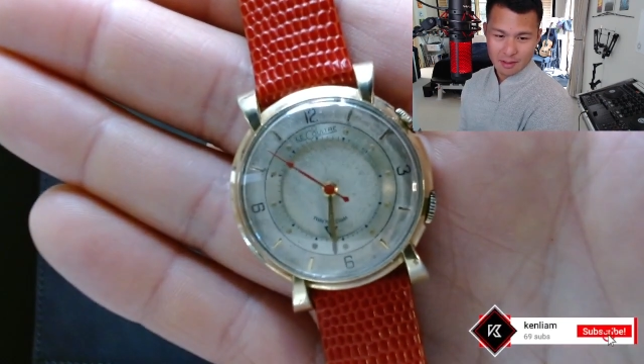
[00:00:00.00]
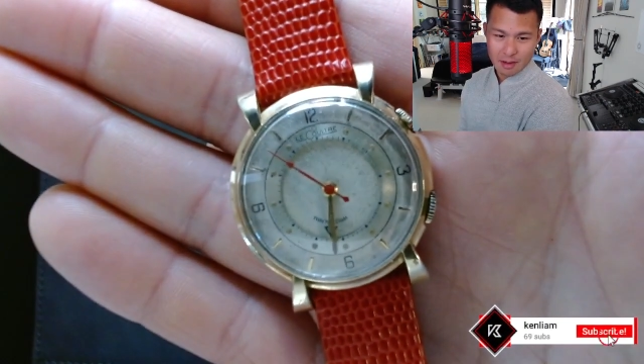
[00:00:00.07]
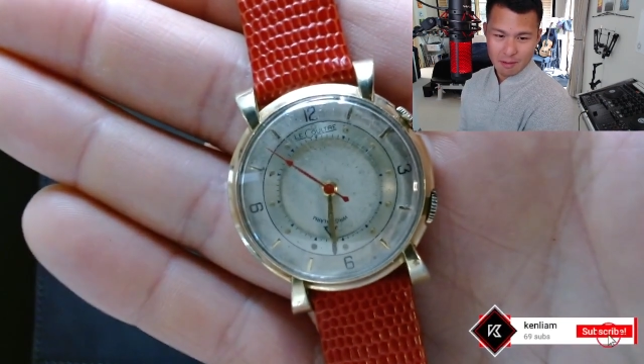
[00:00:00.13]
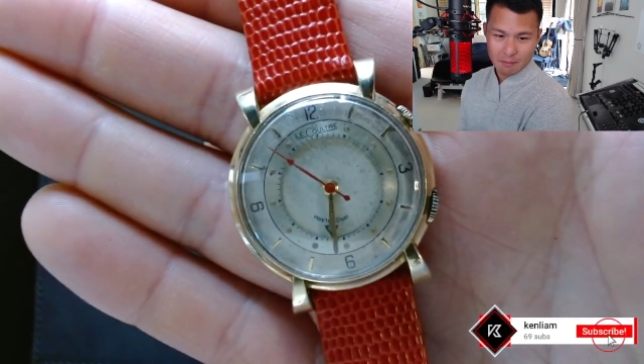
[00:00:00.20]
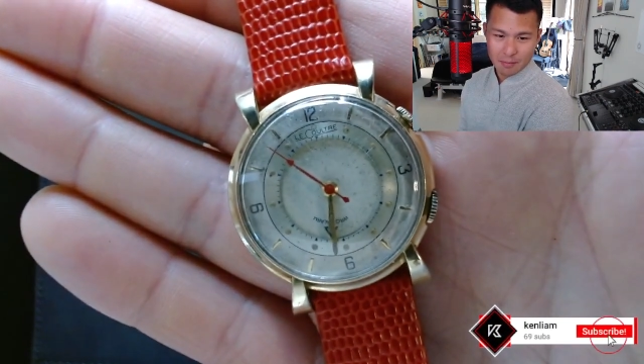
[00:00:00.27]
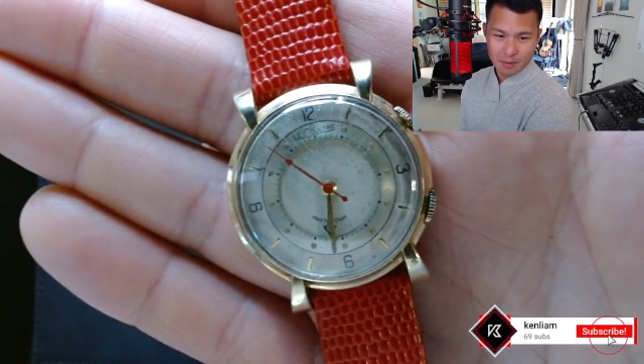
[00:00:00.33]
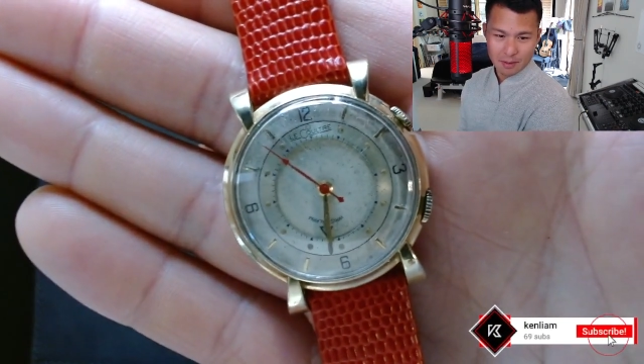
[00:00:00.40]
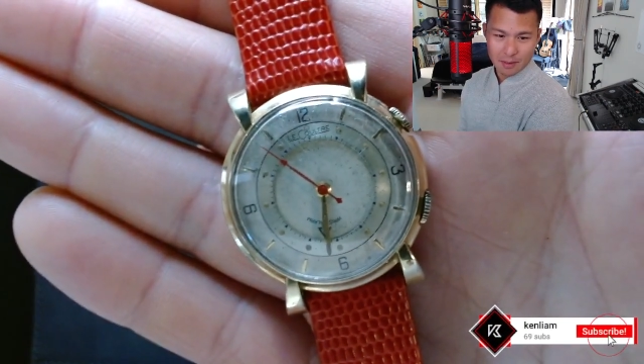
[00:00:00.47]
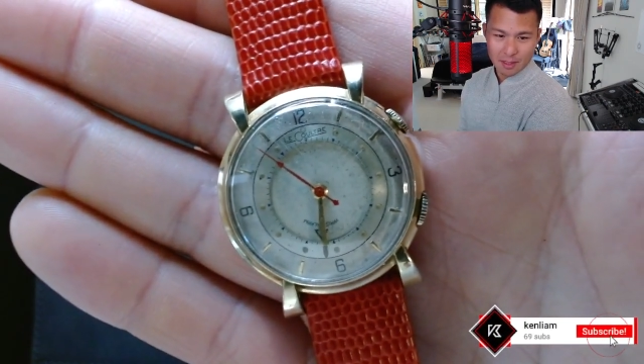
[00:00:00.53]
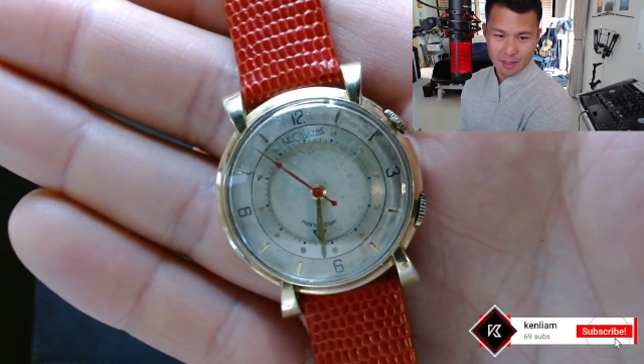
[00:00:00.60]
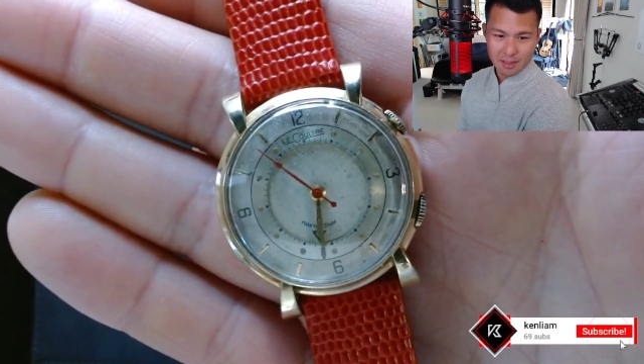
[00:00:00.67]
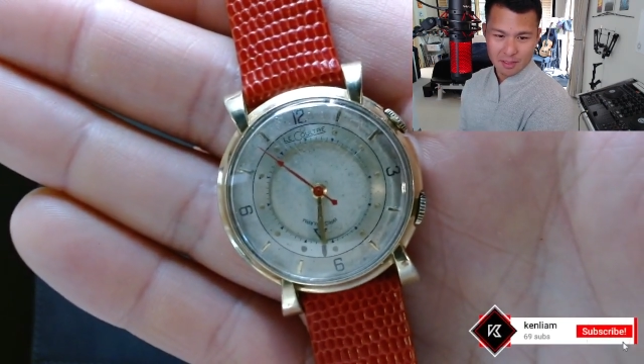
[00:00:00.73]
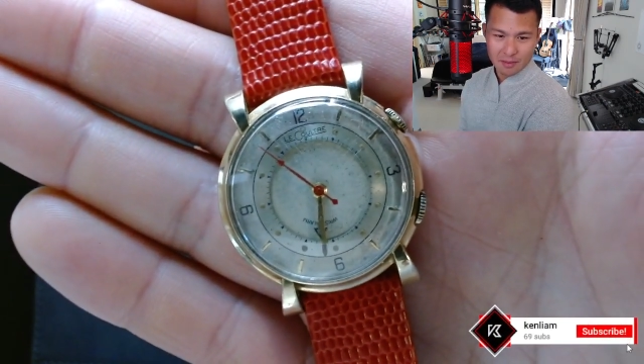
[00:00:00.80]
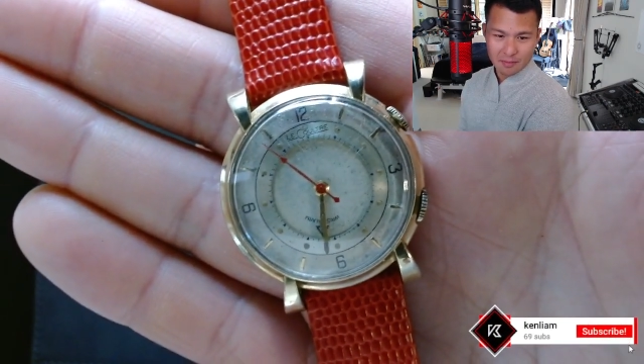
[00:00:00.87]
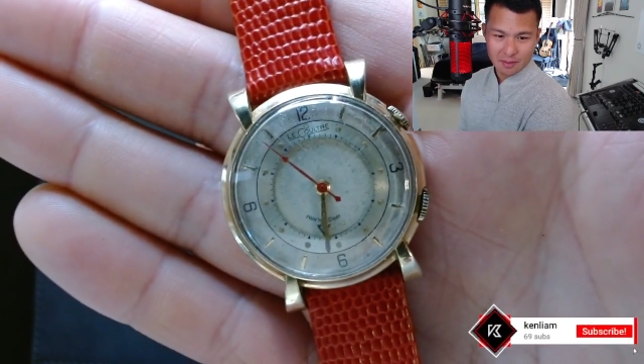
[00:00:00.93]
and put it
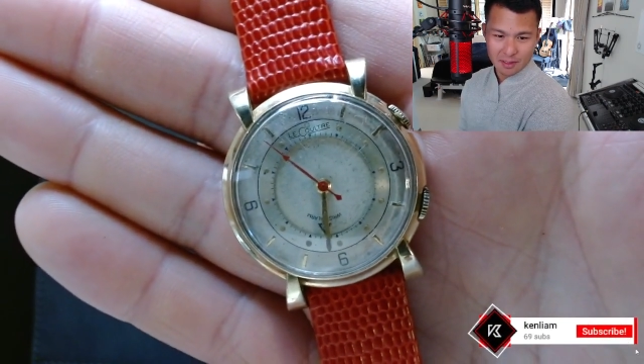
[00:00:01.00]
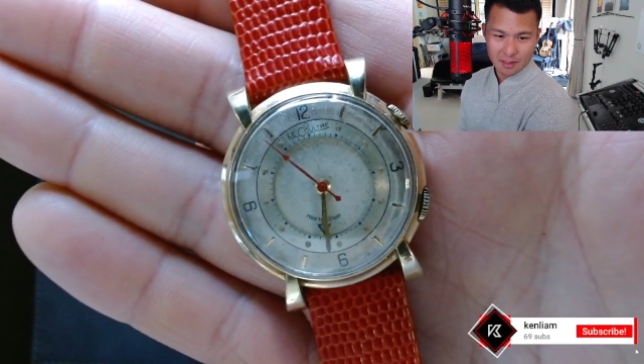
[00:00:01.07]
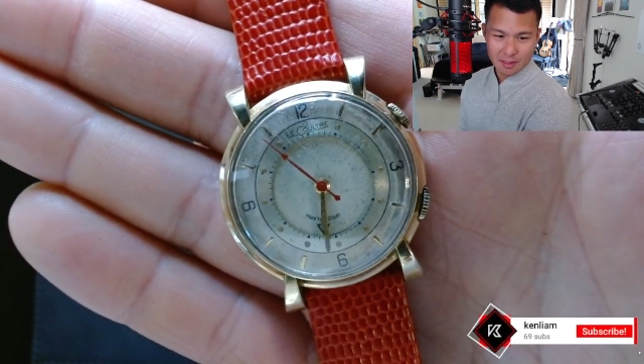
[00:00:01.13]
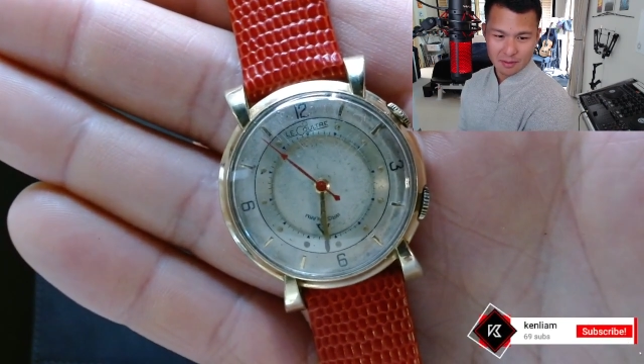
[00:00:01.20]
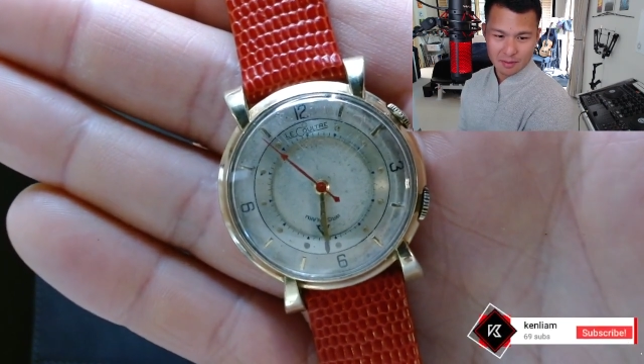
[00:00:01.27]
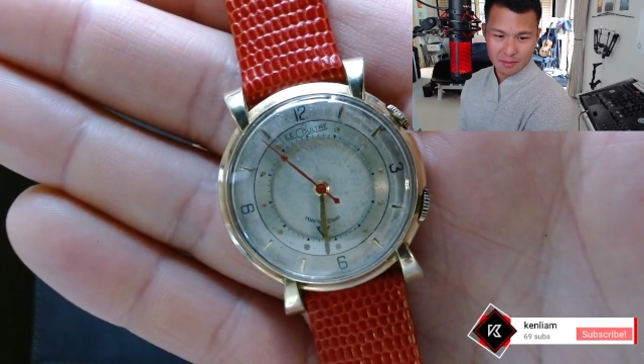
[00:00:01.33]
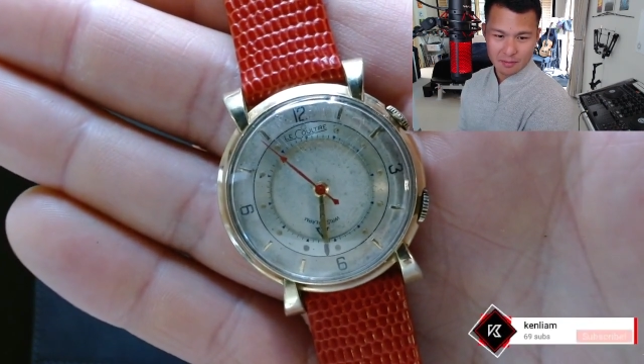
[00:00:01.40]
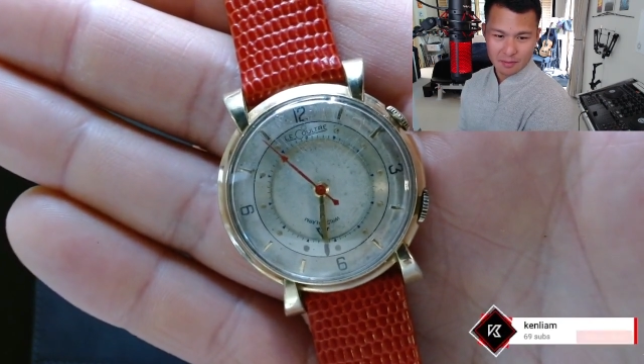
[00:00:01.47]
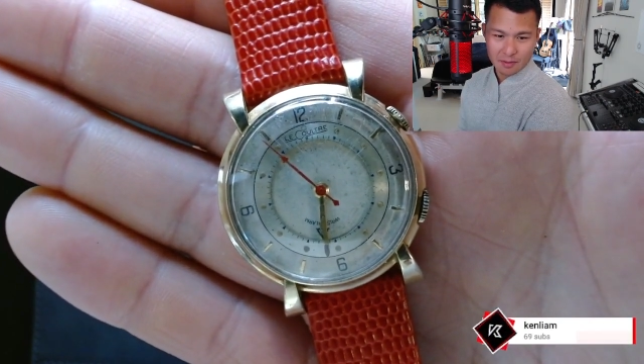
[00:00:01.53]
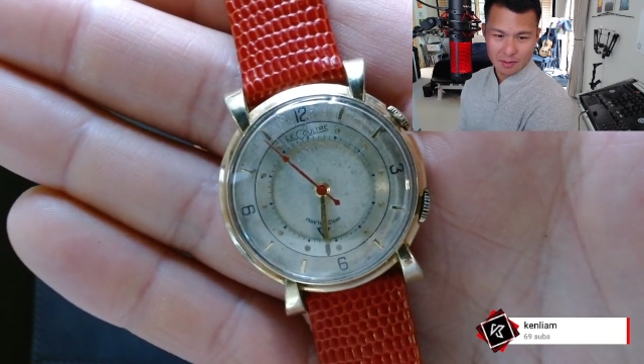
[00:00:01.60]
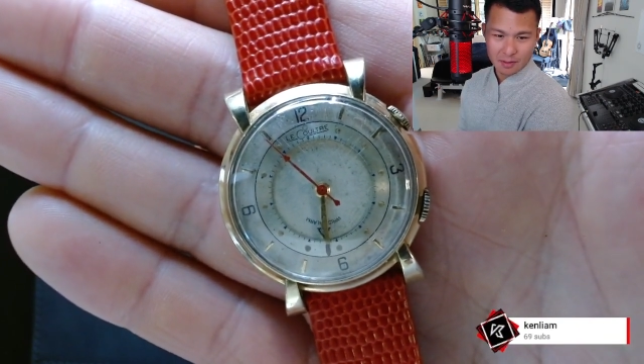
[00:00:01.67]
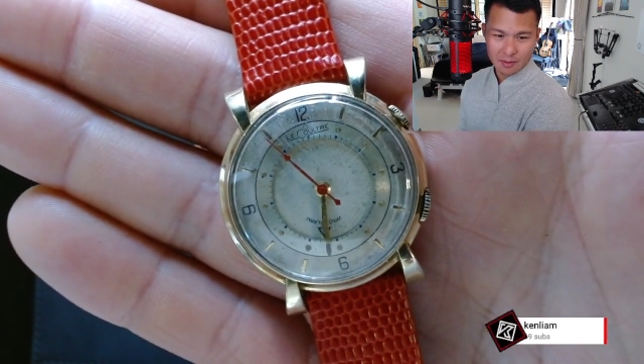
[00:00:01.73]
on something a little bit more